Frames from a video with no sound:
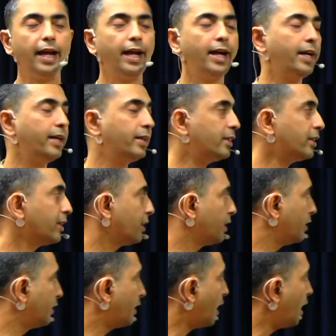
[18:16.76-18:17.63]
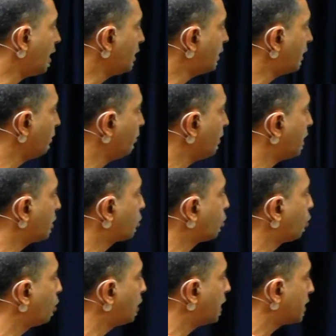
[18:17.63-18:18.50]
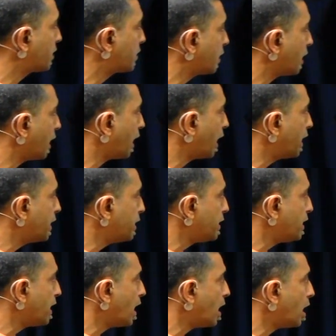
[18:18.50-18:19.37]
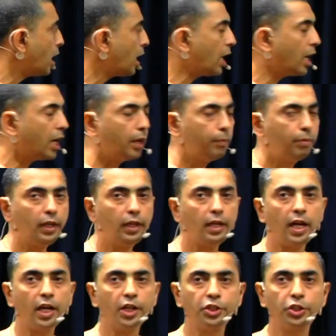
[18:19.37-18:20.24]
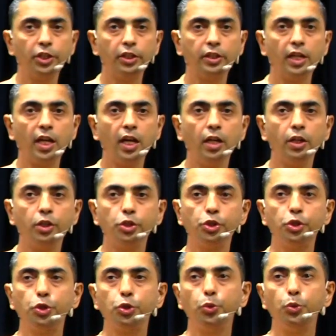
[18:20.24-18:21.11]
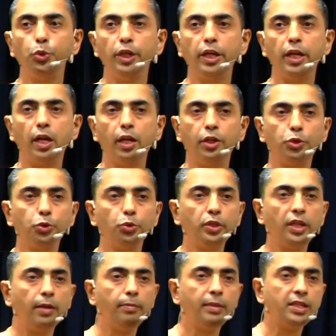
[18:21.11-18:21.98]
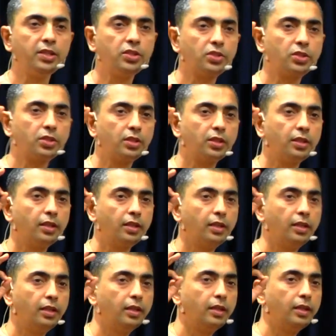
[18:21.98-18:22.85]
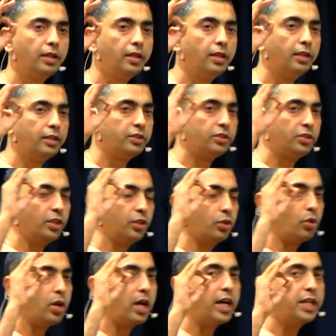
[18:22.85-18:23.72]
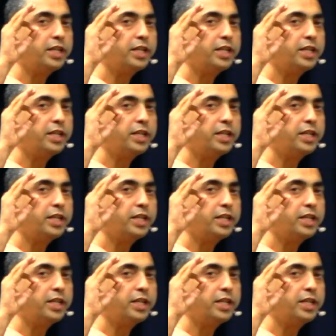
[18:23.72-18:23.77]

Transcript: And the ultimate goal is Anya Abhilashita Shunya. Shunya means zero.